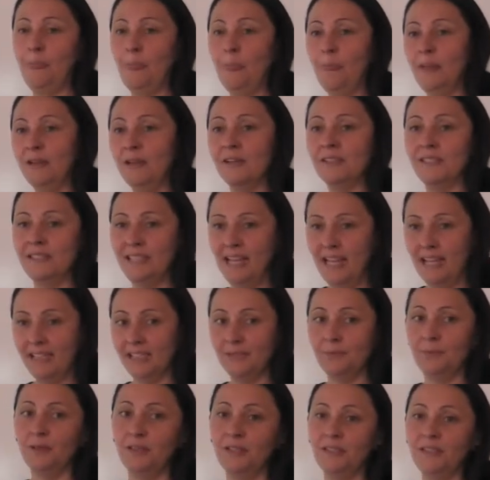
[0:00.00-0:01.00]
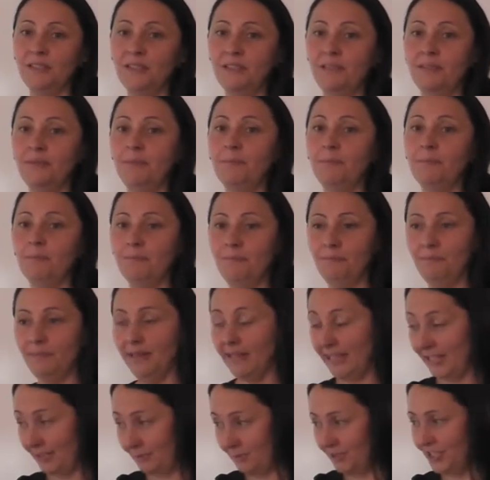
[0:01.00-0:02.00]
Because that's what
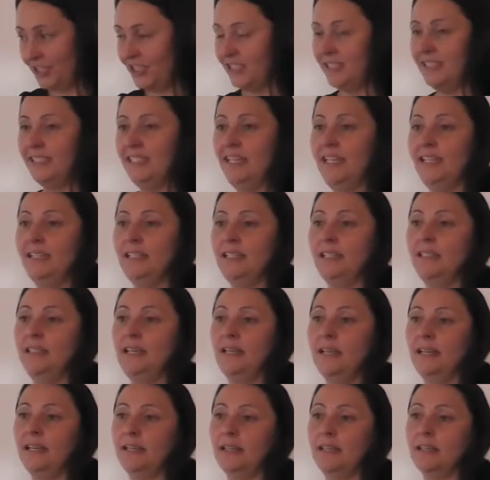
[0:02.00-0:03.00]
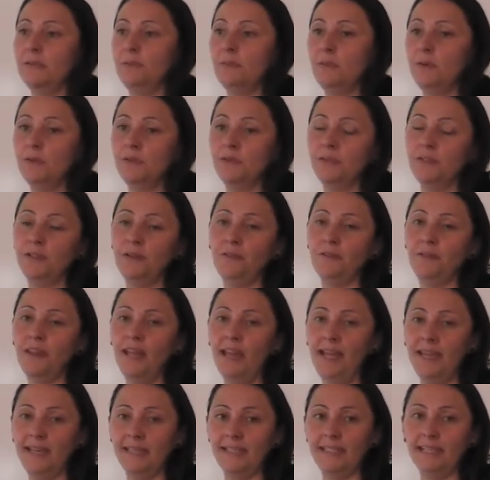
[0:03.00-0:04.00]
literature stated, and most of the
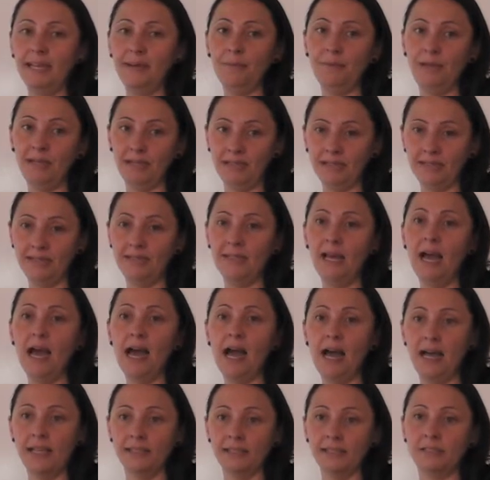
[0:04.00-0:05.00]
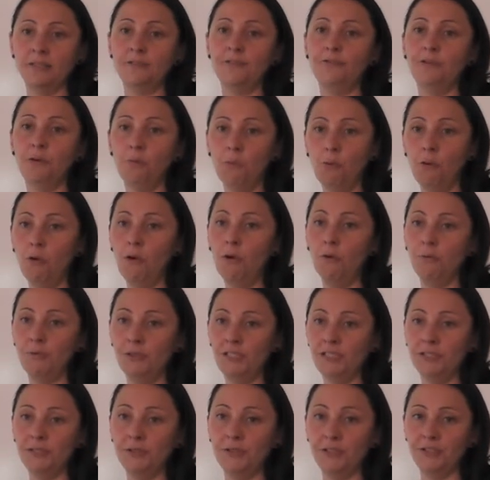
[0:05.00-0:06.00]
academics asked for more
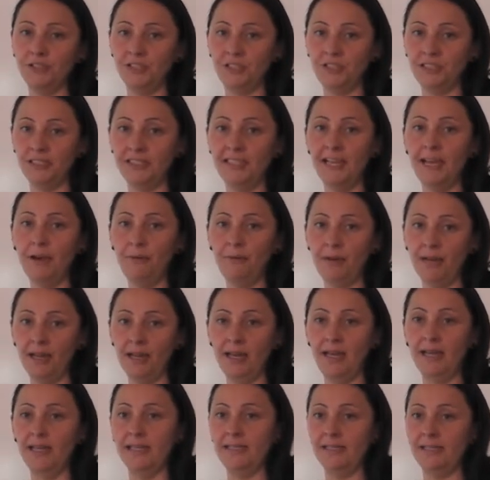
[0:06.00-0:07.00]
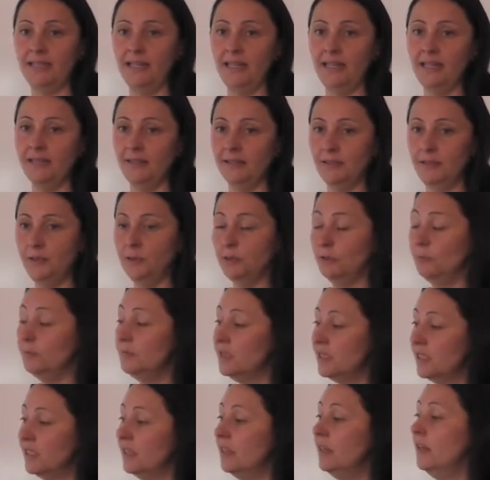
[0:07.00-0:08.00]
research in this area as they
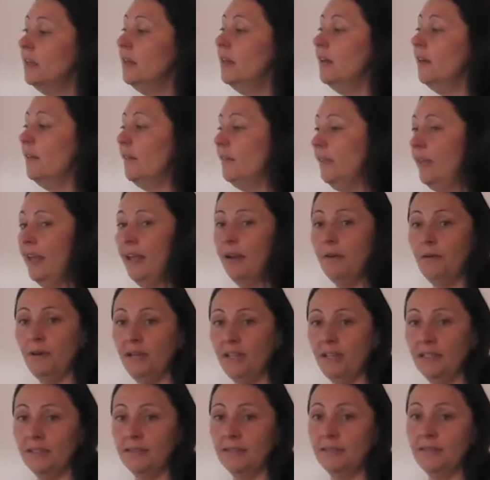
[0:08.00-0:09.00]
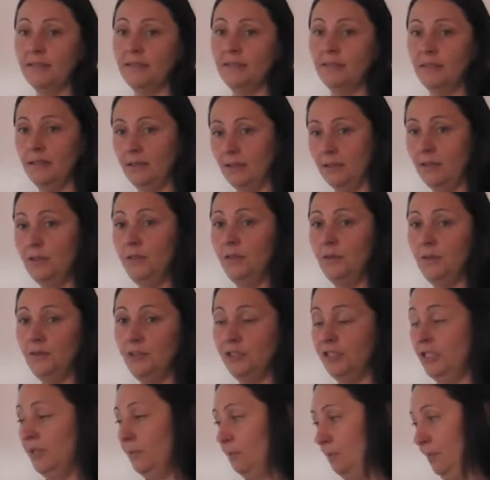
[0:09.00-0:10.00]
assumed there is a
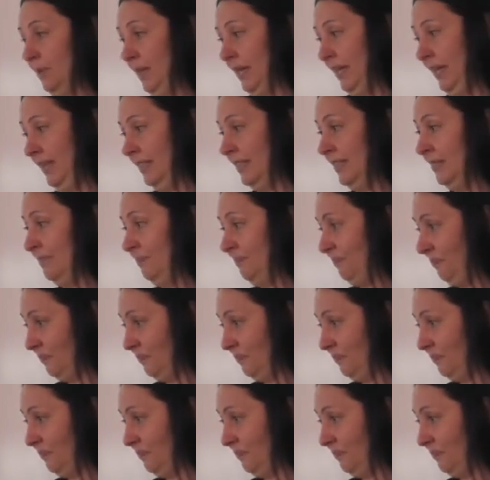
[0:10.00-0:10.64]
huge impact.